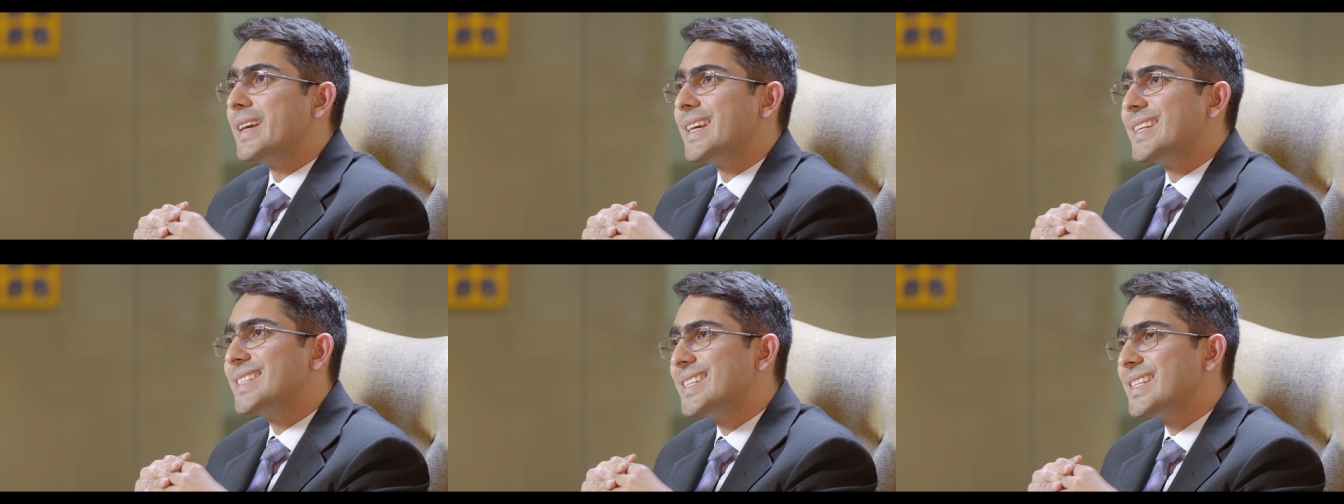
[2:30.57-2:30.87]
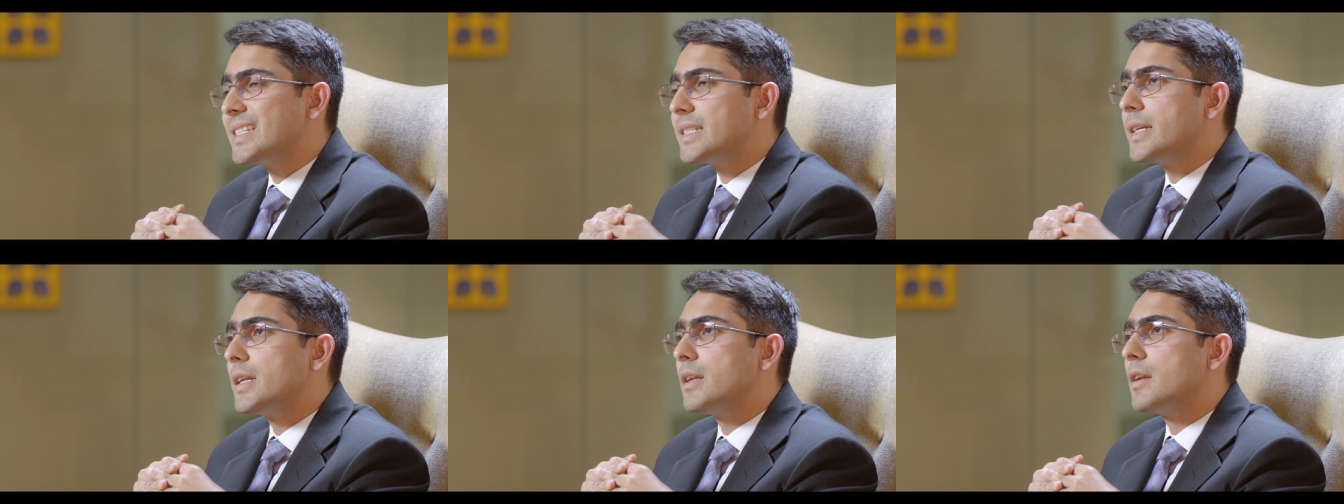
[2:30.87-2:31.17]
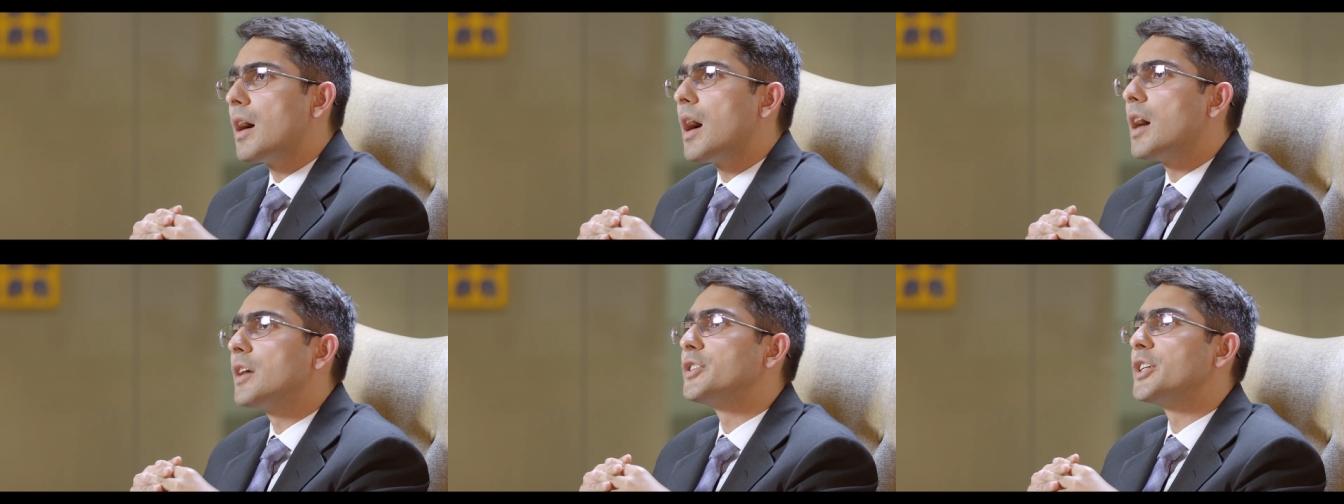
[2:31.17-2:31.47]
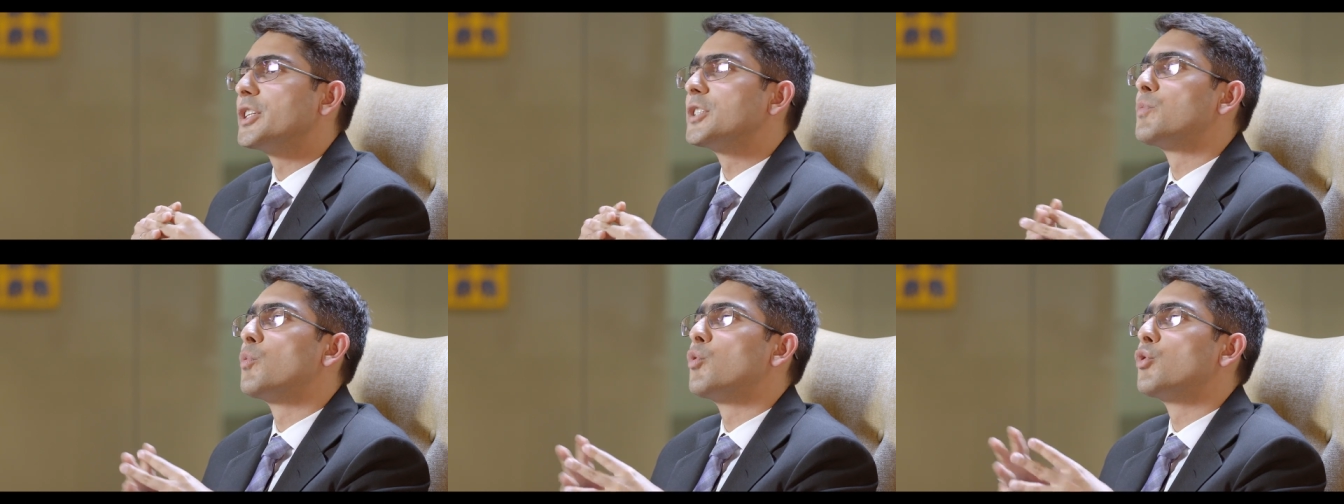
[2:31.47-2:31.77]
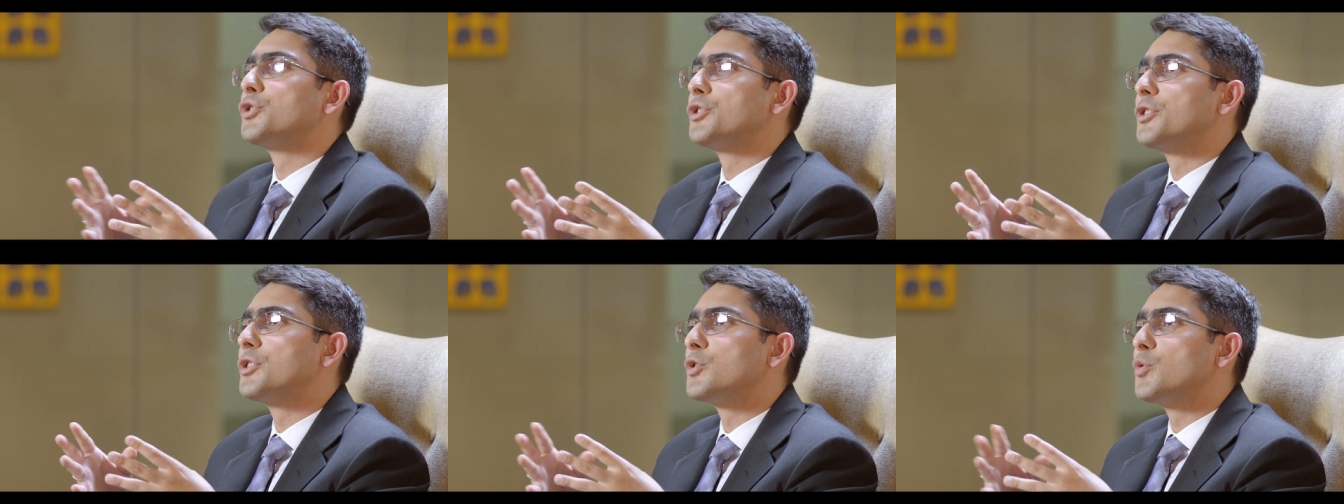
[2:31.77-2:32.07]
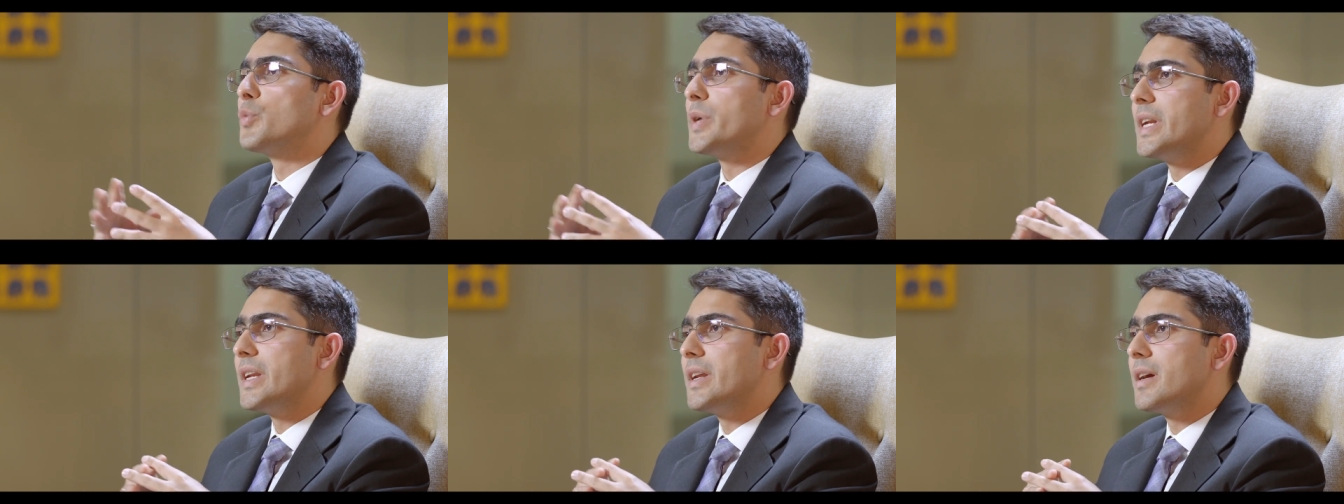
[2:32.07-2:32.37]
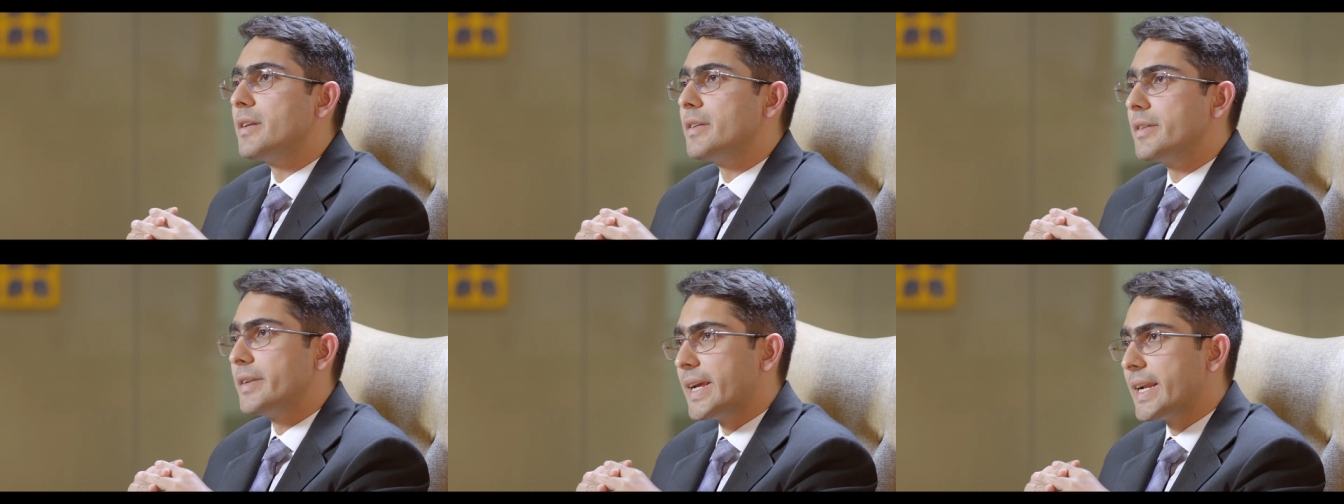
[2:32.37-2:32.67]
existing large exposures to
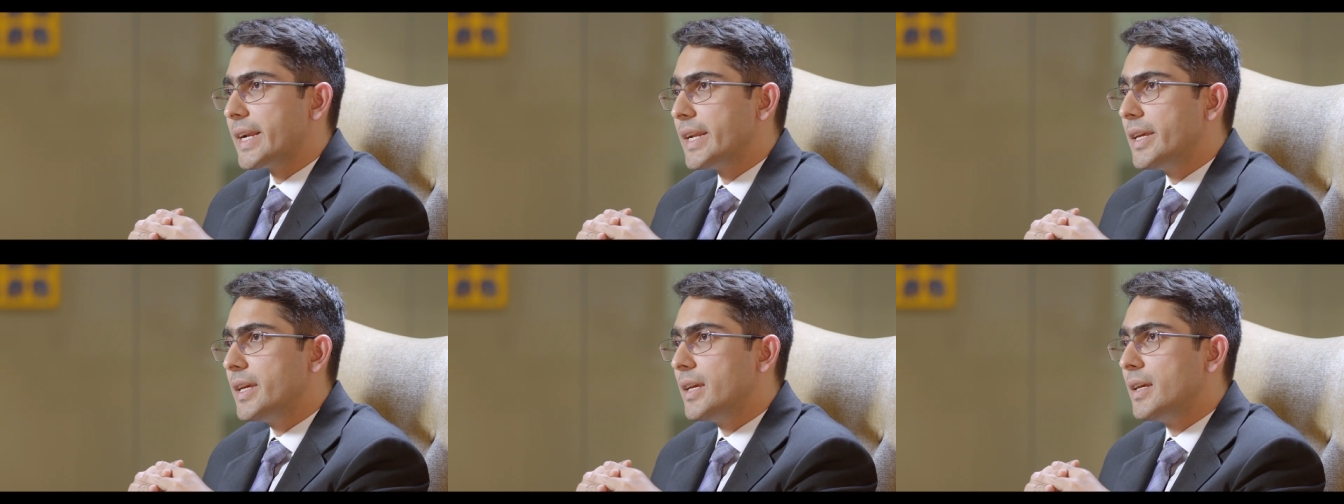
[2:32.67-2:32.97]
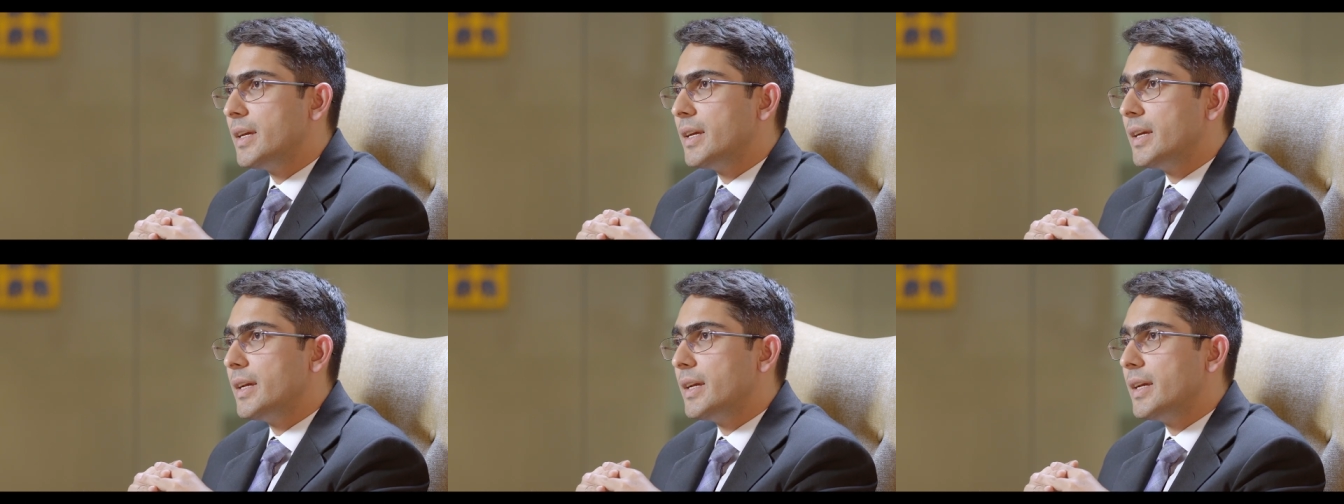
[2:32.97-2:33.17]
India directly